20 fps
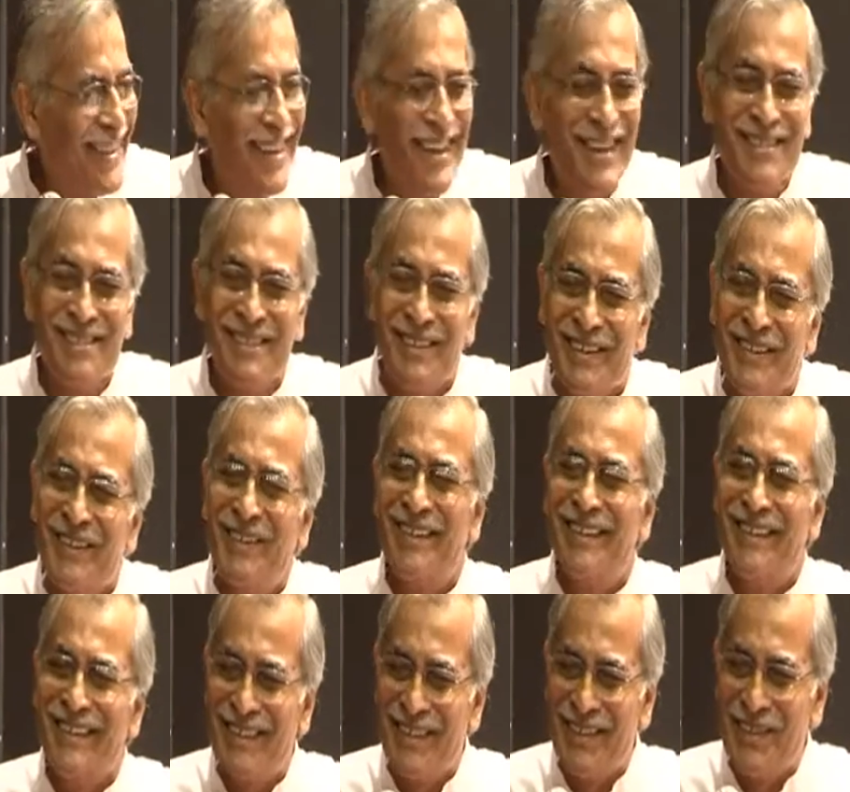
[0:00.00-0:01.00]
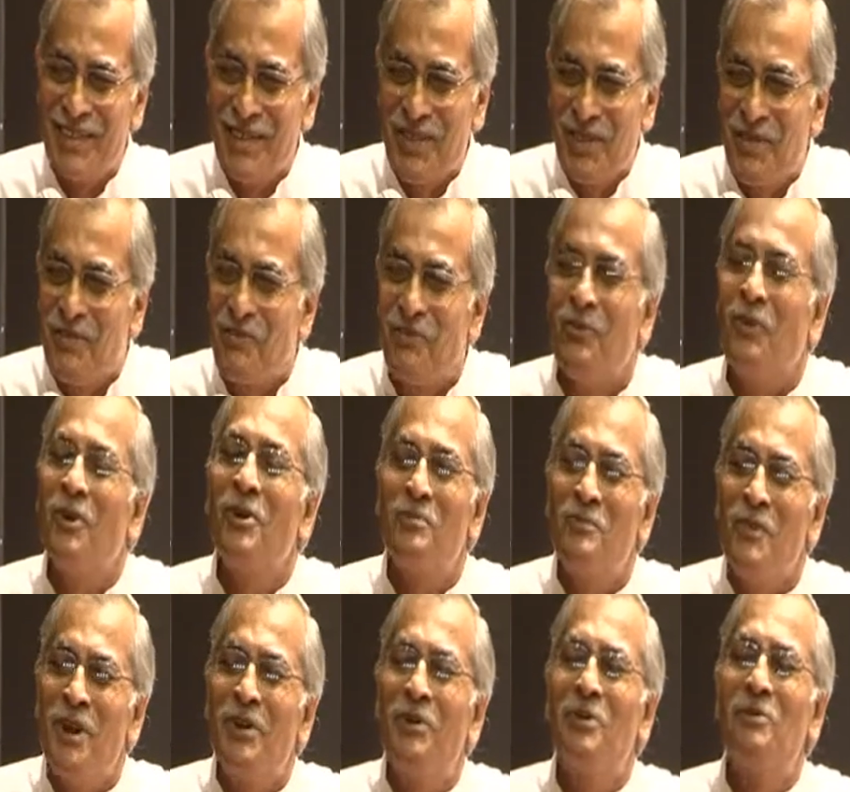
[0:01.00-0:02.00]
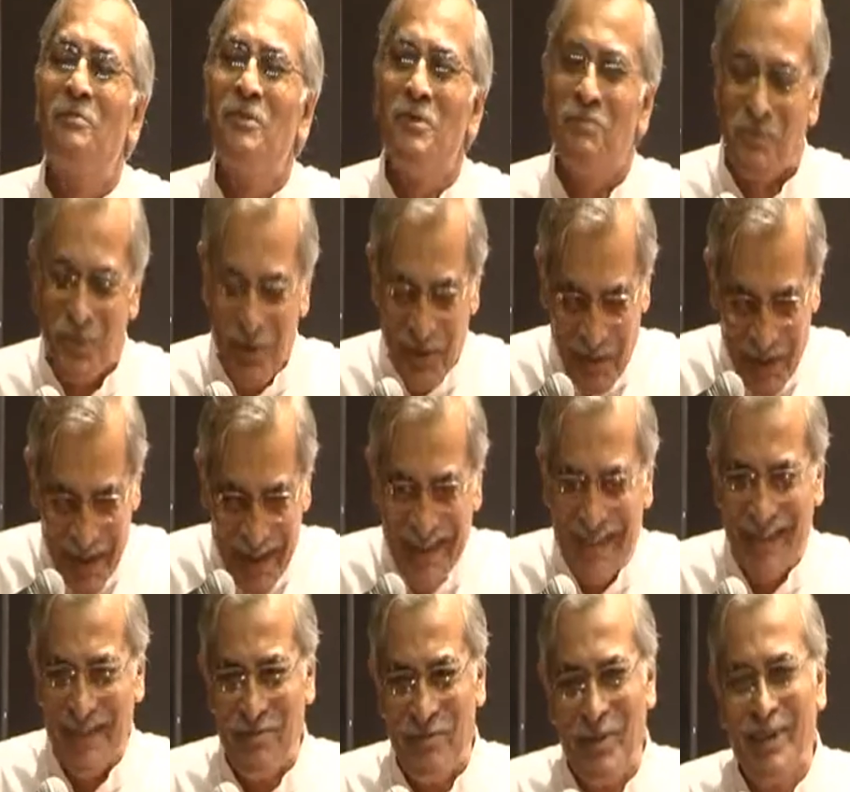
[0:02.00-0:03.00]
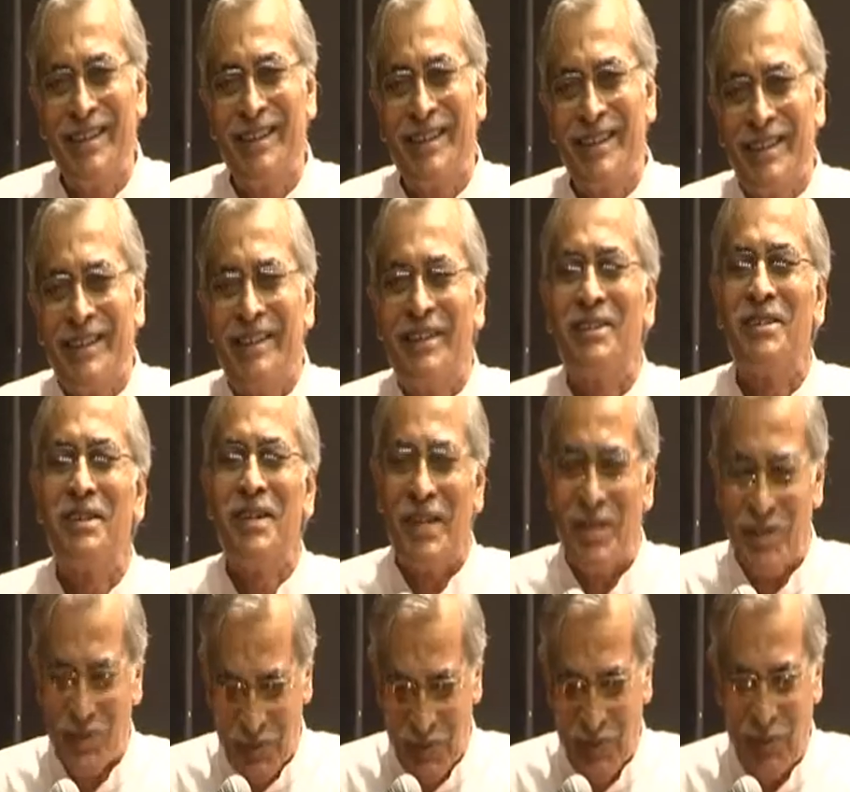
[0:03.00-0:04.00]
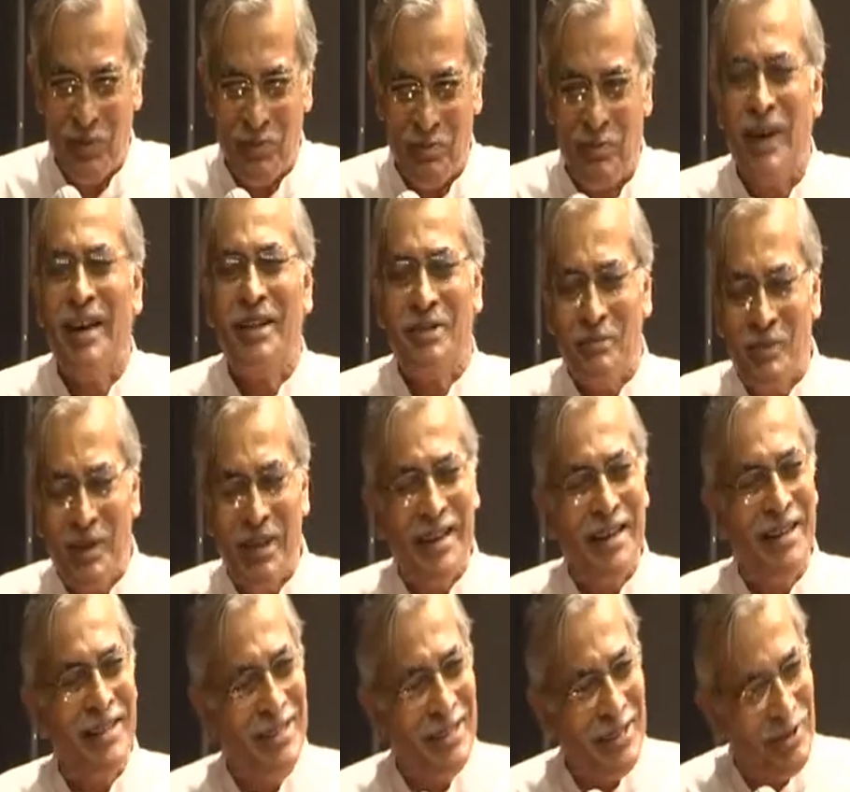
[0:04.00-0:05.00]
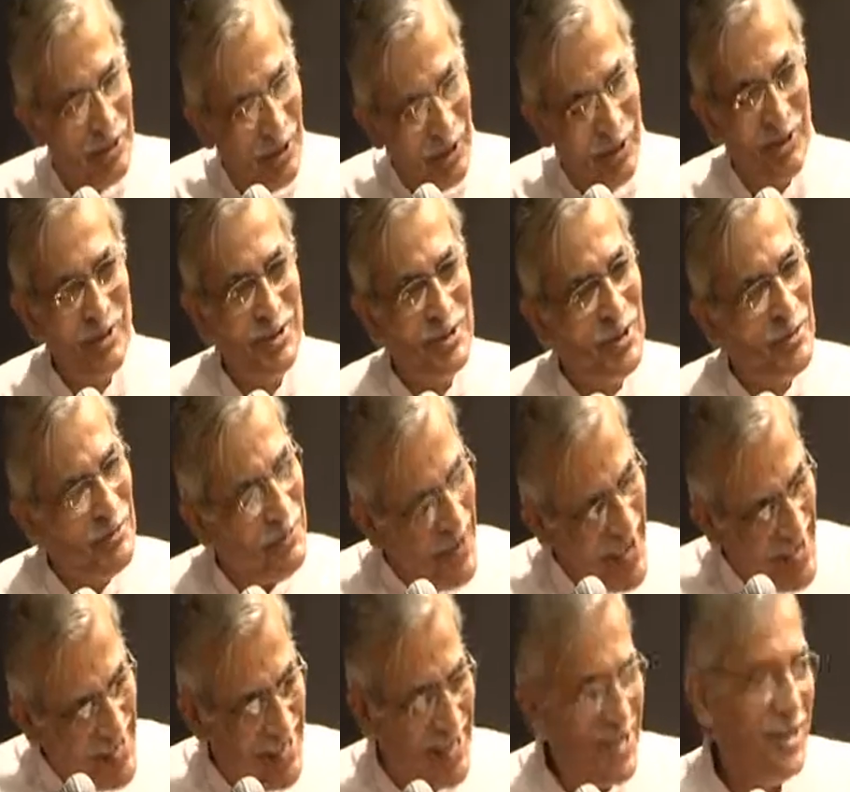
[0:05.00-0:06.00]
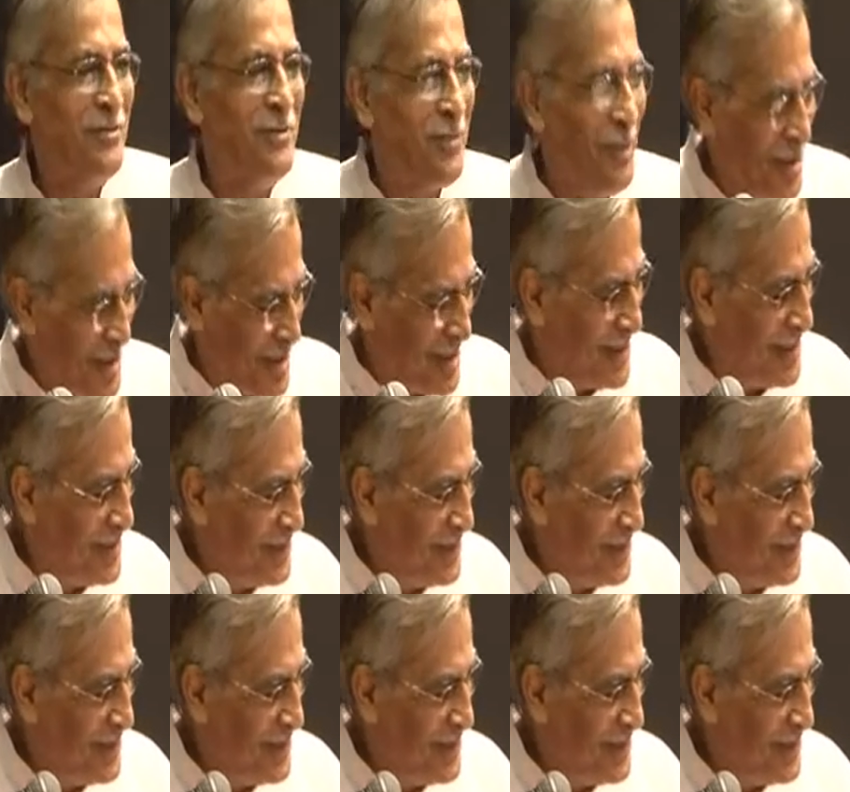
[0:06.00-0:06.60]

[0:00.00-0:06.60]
I said, look, war may not be prevented but transformed. Mahatma Gandhi also waged a war.